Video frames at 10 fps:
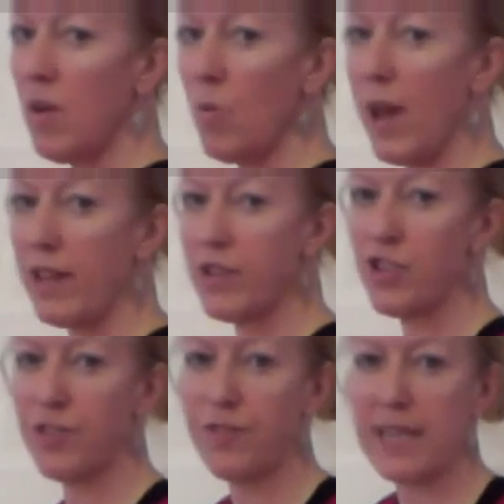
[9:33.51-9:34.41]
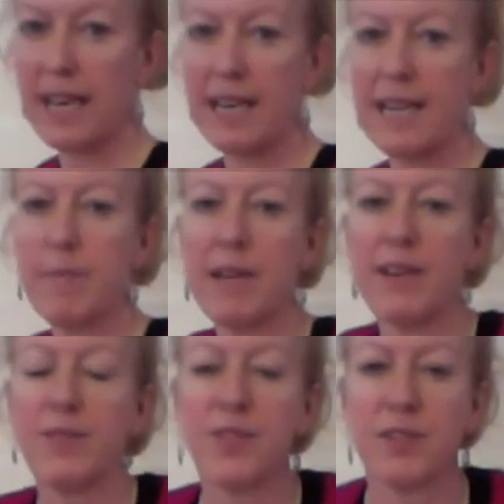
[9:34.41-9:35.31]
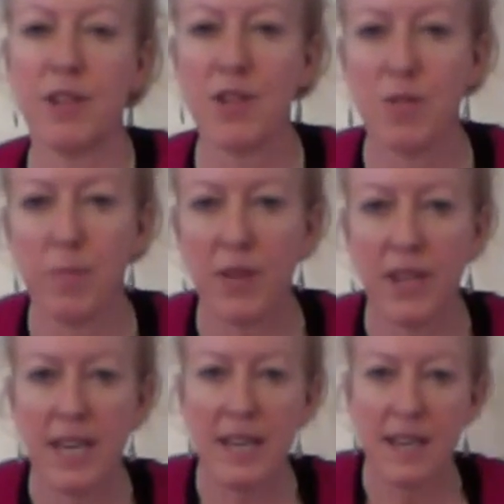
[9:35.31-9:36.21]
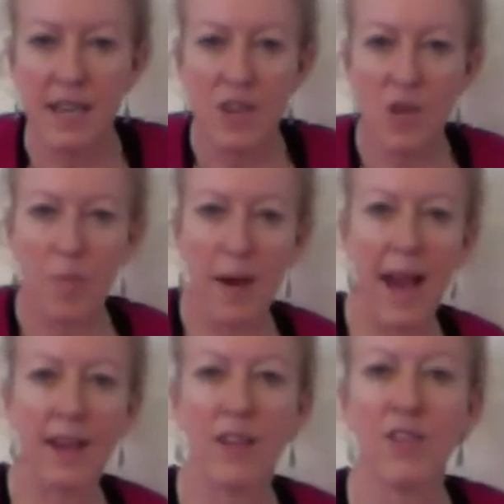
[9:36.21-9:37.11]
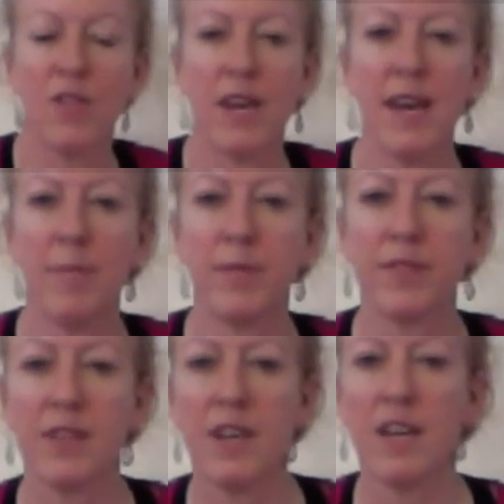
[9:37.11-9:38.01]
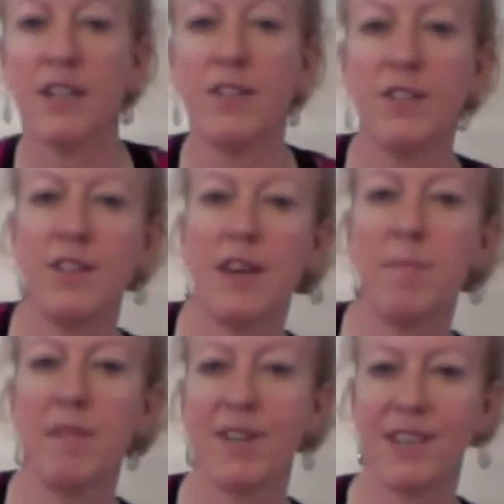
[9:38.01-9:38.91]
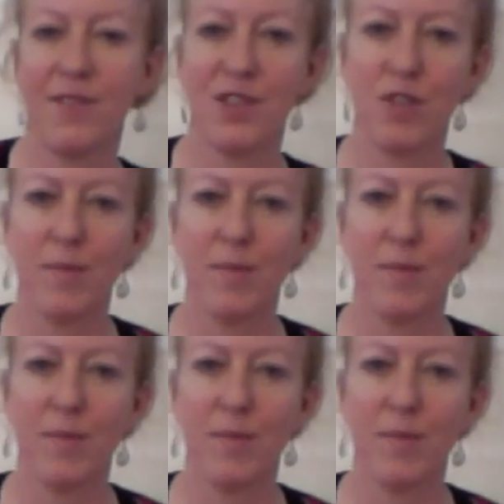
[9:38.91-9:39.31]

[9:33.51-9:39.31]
where you should feel a little bit looser in your body, your back and your hips, and be ready for your